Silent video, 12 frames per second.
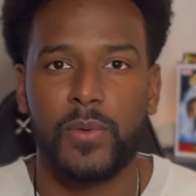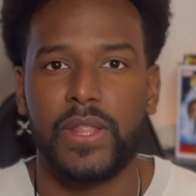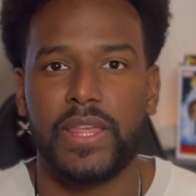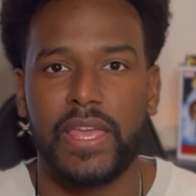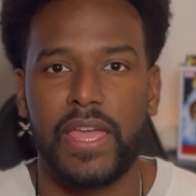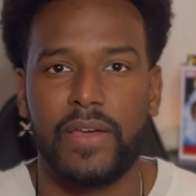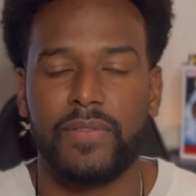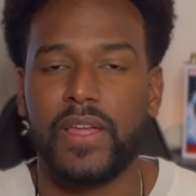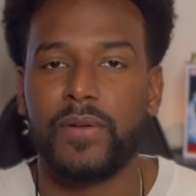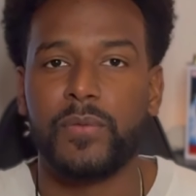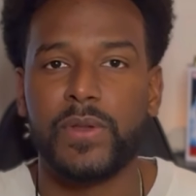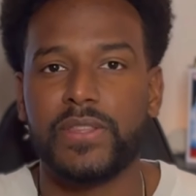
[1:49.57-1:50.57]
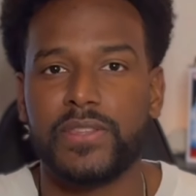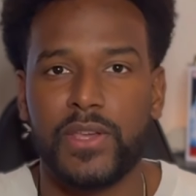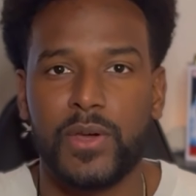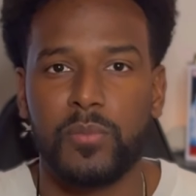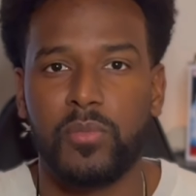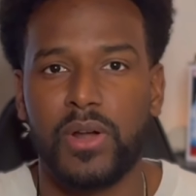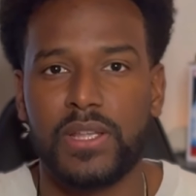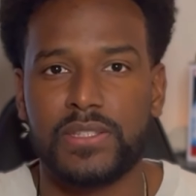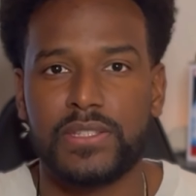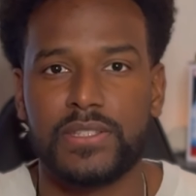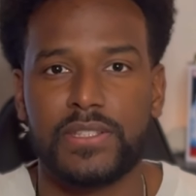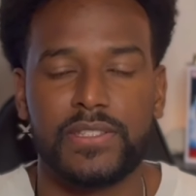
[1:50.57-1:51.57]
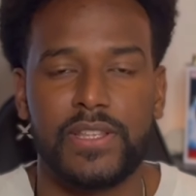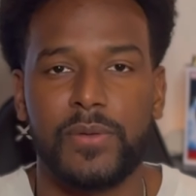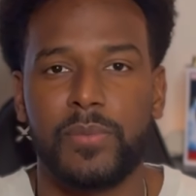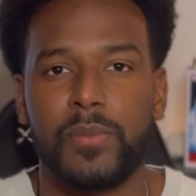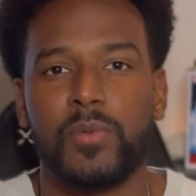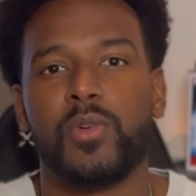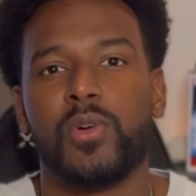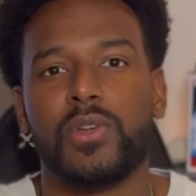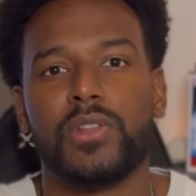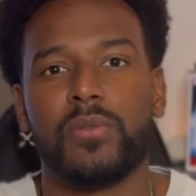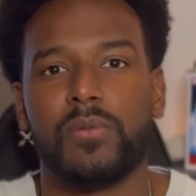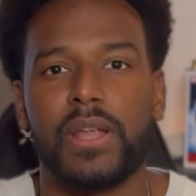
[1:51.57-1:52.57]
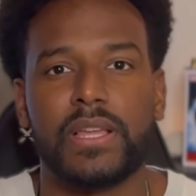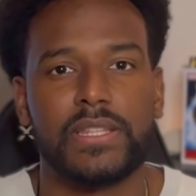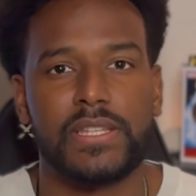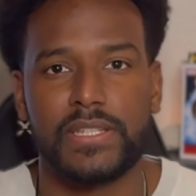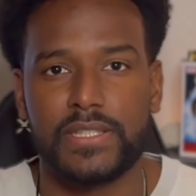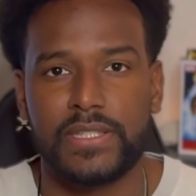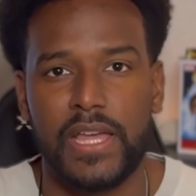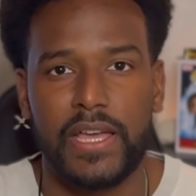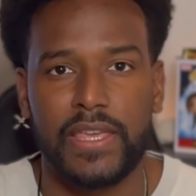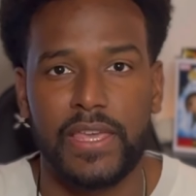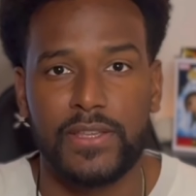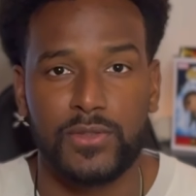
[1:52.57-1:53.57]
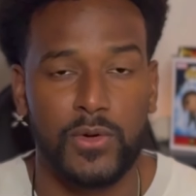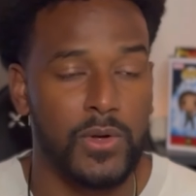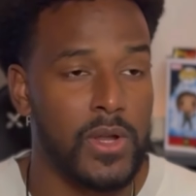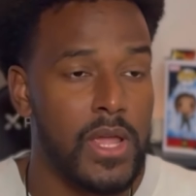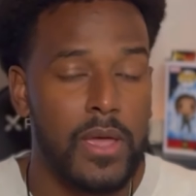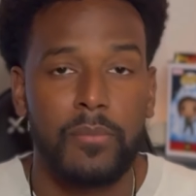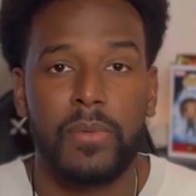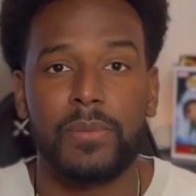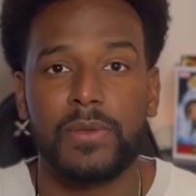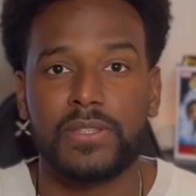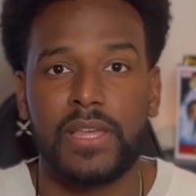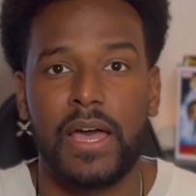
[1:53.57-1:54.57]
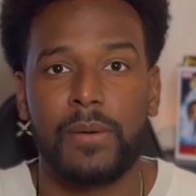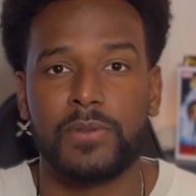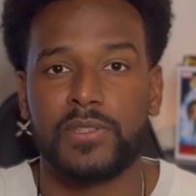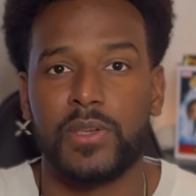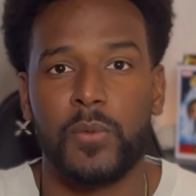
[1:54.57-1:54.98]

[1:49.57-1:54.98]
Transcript: where they can have that retail presence instead of people going directly to StockX or maybe it's the opposite.